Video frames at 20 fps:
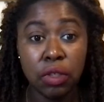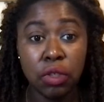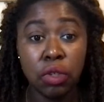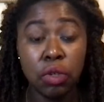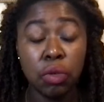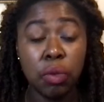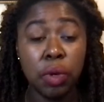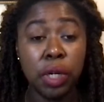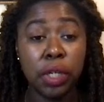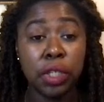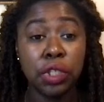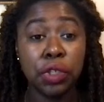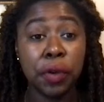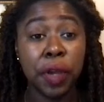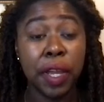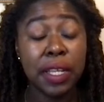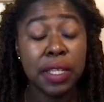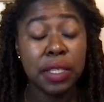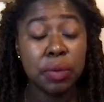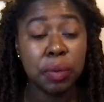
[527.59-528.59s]
you were a
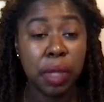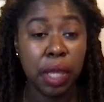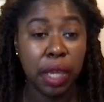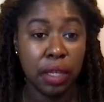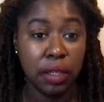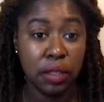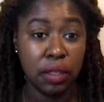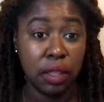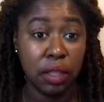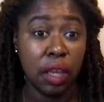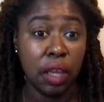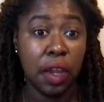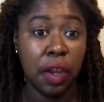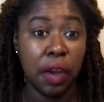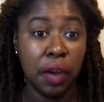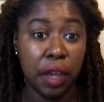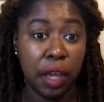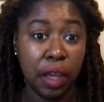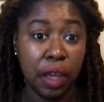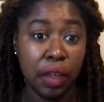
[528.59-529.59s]
transplant to the
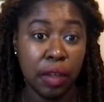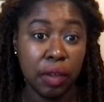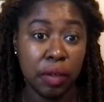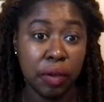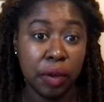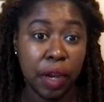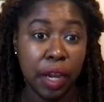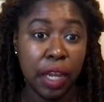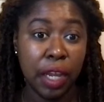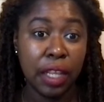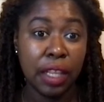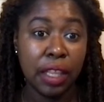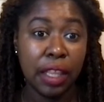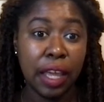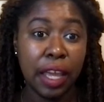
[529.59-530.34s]
area, right?